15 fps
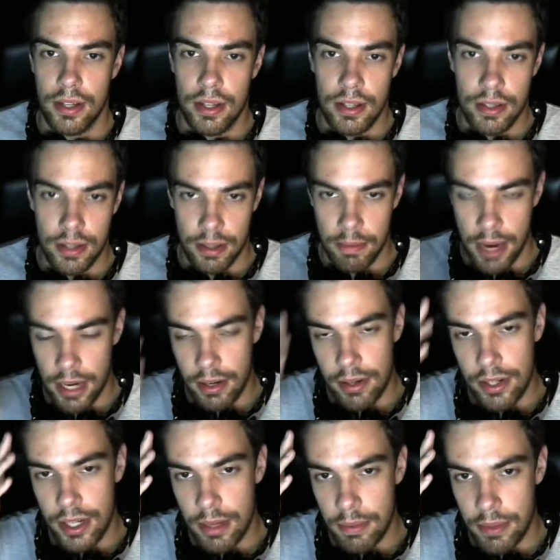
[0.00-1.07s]
So the
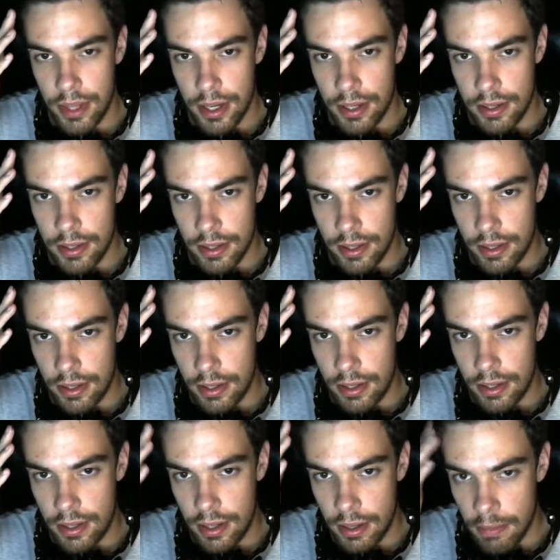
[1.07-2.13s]
microchip that is
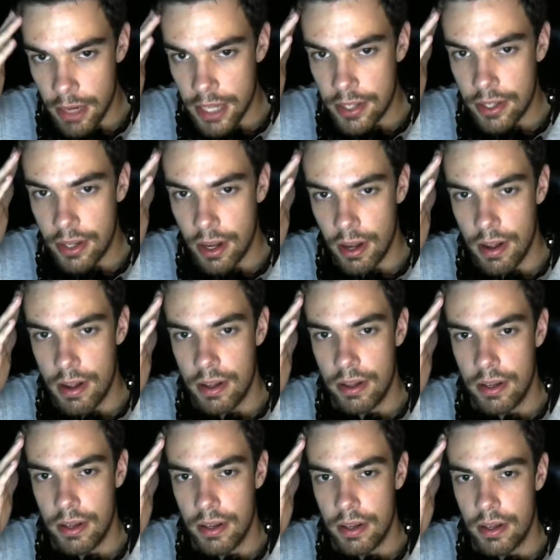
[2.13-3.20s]
in my skull
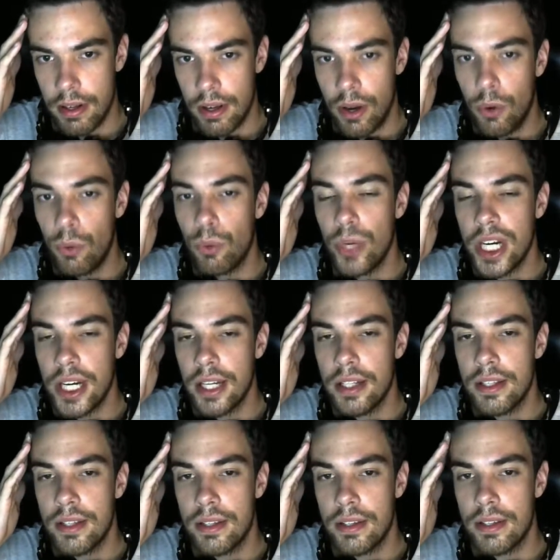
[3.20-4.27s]

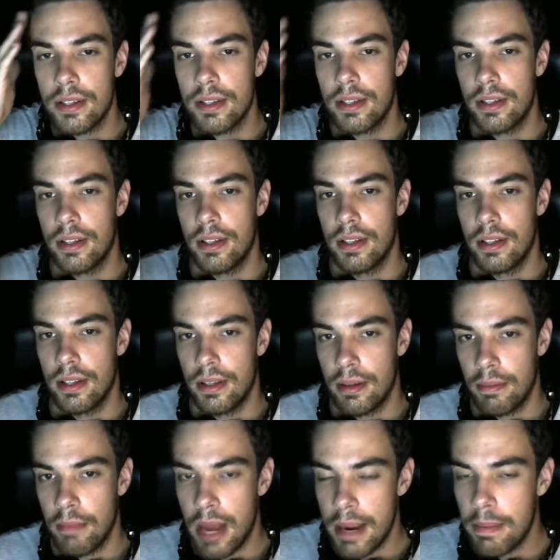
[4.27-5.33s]
reads
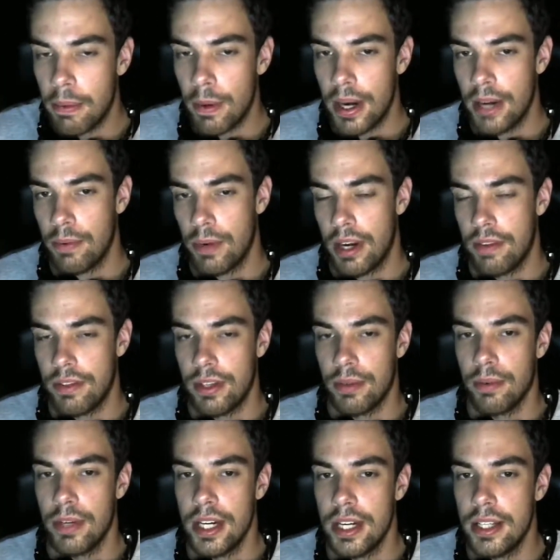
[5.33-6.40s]
my brainwaves. It
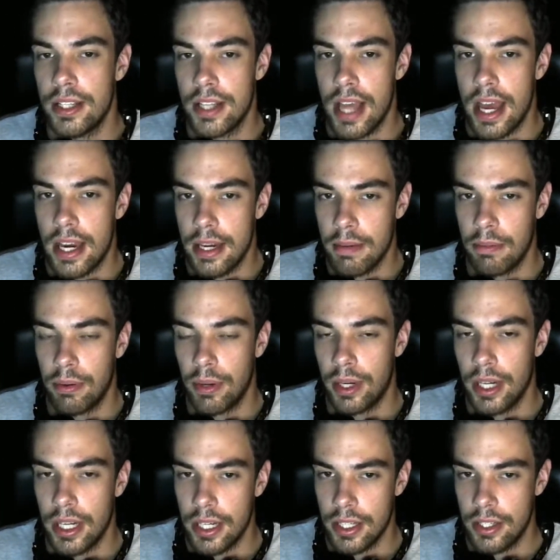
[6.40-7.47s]
reads that input.
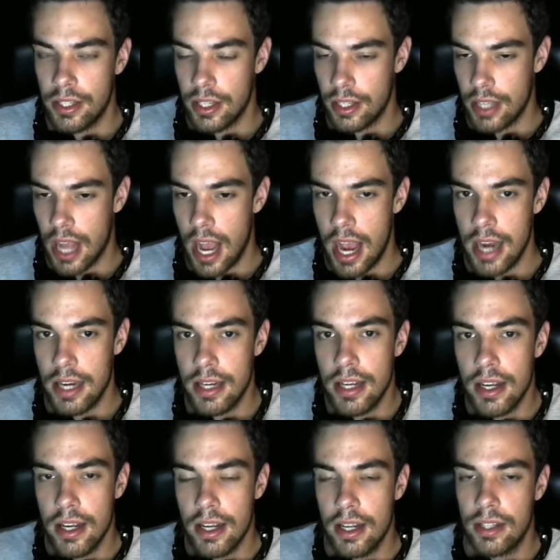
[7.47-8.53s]
It is designed.
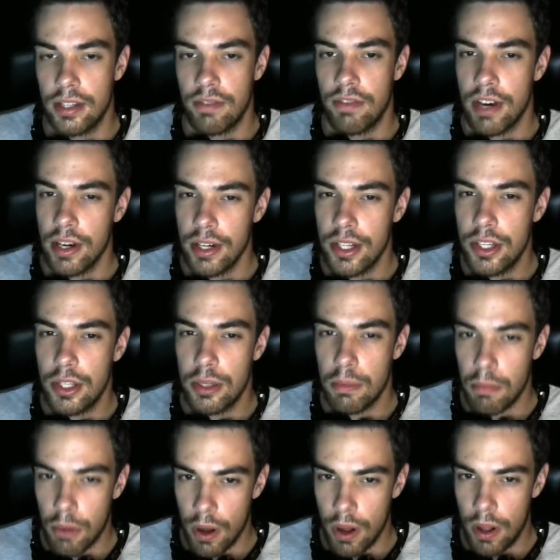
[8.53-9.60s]
It's a very
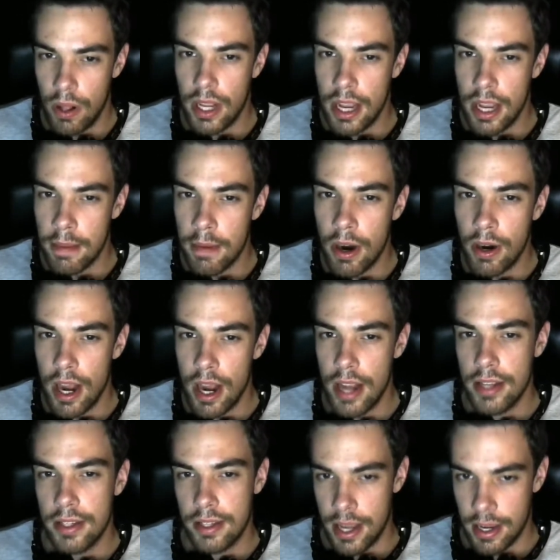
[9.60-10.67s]
small MRI
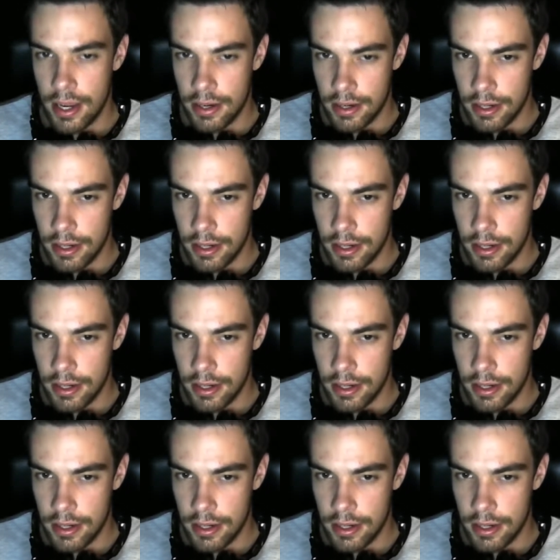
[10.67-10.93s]
scanner.